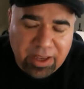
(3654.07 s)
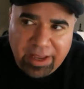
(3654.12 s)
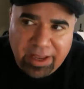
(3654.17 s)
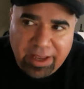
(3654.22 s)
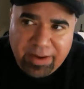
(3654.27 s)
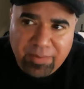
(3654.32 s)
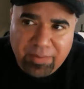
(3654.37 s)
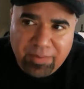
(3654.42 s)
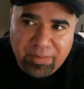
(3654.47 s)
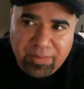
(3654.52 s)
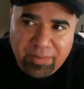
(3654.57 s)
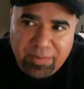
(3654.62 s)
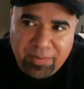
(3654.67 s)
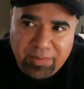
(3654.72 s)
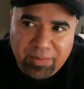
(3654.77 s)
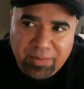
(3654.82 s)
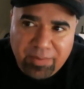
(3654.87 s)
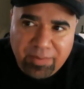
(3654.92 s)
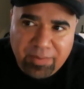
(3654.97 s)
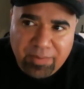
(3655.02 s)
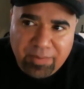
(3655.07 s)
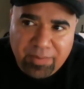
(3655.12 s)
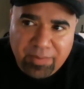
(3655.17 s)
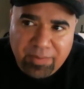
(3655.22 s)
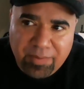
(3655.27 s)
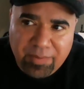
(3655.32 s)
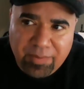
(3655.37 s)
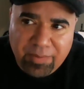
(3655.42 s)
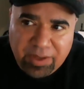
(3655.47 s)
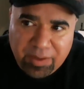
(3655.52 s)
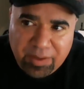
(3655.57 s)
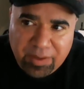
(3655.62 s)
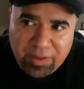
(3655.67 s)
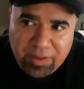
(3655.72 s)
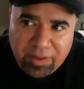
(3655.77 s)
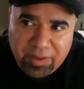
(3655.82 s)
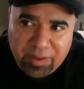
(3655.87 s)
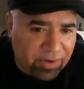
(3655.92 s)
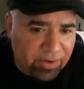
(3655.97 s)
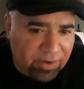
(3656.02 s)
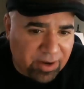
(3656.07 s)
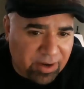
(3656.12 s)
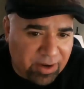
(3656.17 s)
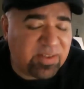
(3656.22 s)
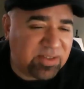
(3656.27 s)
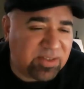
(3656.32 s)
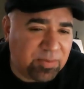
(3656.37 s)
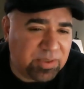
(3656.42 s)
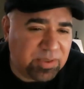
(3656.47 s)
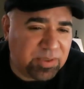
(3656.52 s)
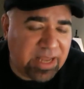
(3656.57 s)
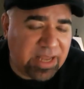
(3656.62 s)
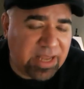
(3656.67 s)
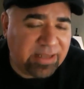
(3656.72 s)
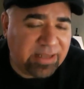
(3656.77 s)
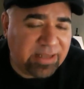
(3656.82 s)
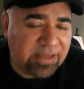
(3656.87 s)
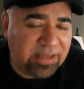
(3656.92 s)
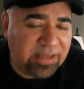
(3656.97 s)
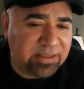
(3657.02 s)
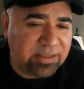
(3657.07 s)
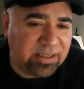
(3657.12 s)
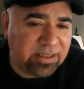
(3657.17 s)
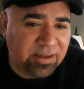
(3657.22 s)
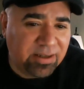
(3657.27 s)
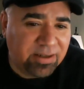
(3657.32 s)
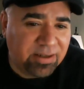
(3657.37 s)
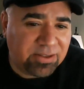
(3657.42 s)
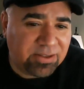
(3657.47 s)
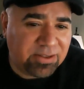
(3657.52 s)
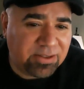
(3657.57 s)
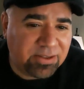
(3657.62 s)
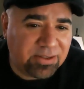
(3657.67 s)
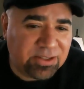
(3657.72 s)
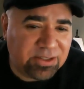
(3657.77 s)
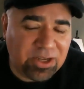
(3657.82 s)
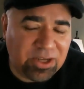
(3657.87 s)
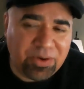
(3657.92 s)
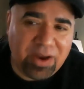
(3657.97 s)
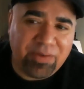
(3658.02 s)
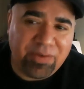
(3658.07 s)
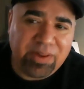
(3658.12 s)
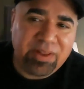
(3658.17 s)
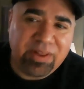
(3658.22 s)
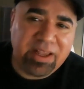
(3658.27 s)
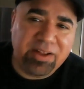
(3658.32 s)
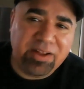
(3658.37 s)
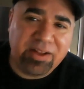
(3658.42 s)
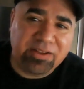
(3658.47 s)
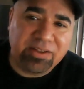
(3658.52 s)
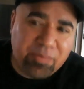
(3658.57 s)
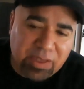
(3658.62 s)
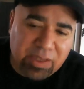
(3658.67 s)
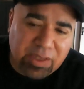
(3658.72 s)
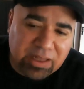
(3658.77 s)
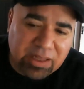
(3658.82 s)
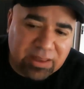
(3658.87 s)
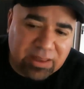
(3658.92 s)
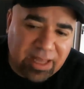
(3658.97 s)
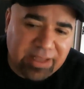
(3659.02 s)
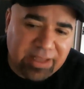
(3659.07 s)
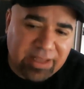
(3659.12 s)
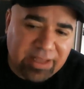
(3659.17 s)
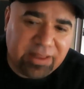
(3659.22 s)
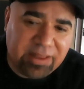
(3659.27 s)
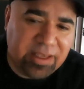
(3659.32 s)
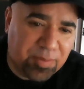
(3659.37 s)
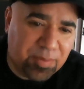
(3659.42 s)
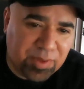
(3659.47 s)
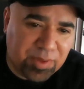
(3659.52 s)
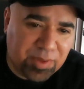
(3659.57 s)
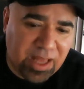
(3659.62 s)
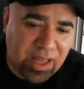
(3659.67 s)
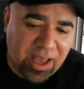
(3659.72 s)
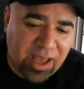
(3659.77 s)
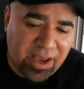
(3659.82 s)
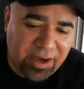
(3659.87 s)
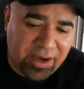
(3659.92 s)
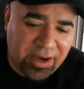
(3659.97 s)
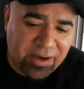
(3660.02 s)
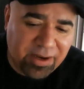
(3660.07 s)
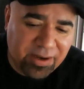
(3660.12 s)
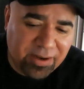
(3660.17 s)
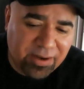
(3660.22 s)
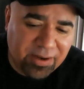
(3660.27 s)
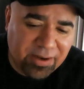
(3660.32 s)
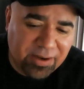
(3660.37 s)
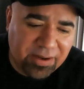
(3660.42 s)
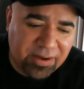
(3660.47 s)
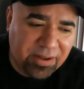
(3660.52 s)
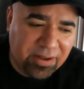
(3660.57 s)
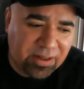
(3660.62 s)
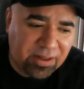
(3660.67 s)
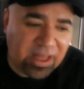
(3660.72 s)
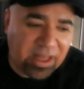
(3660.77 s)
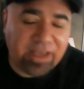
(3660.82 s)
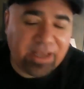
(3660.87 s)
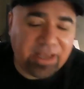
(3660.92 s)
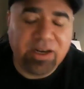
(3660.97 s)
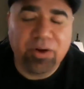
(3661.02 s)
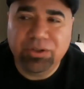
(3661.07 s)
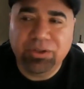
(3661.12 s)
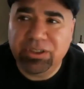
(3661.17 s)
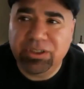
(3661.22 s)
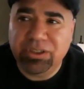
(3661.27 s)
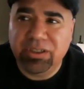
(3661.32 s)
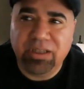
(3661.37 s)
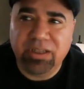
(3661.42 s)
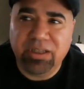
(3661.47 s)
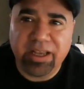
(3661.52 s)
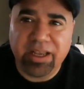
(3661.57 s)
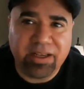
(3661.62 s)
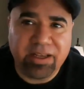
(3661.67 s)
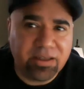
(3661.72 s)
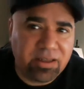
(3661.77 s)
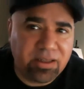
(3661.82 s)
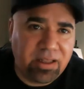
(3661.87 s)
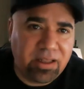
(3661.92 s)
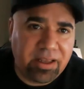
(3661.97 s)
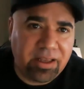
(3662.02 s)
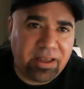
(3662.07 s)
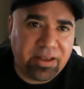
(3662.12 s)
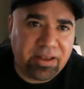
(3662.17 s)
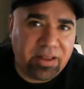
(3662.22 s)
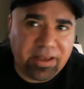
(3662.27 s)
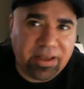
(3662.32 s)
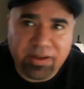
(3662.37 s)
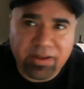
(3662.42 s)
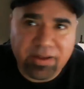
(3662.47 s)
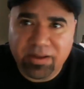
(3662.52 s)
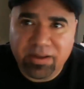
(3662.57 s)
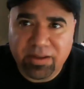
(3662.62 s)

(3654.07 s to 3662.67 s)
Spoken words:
and a blank background with some density, so everything else can be lightly applied, like an ocean, like a like